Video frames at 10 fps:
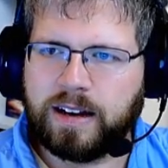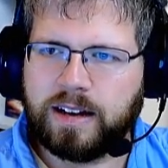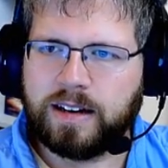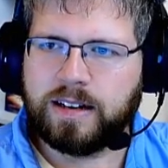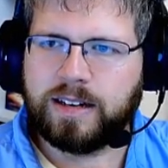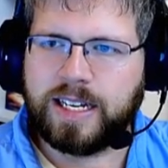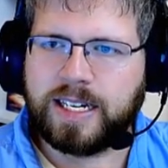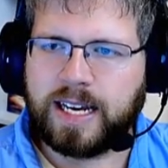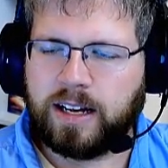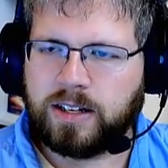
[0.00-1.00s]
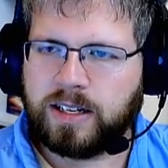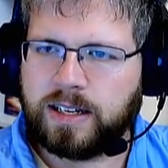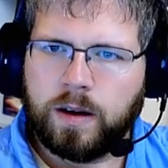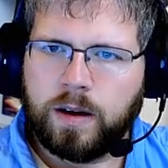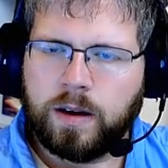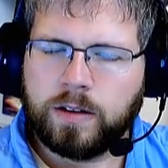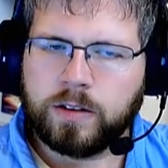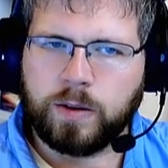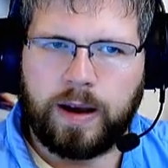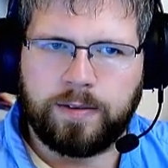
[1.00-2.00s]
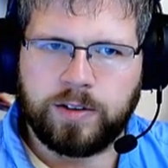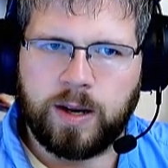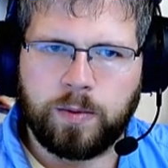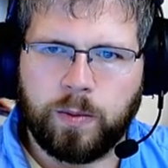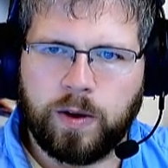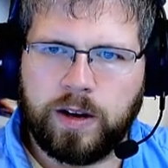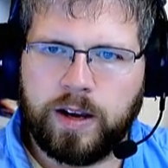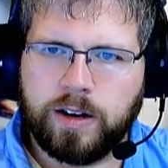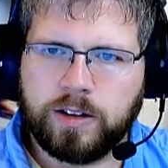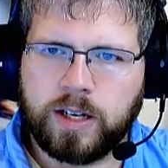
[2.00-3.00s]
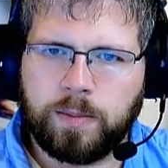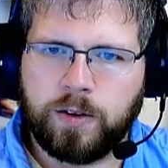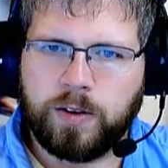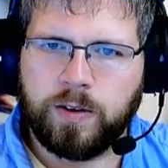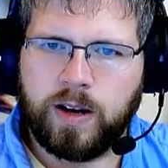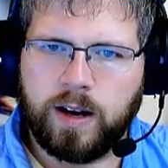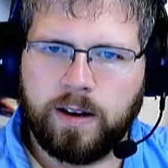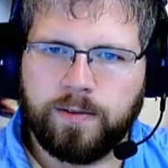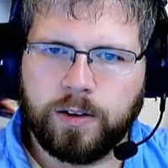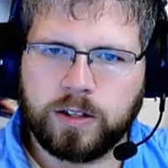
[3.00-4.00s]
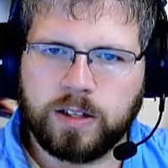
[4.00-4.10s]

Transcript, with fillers: detailed. So we have chapter one here, chapter two here. First, let's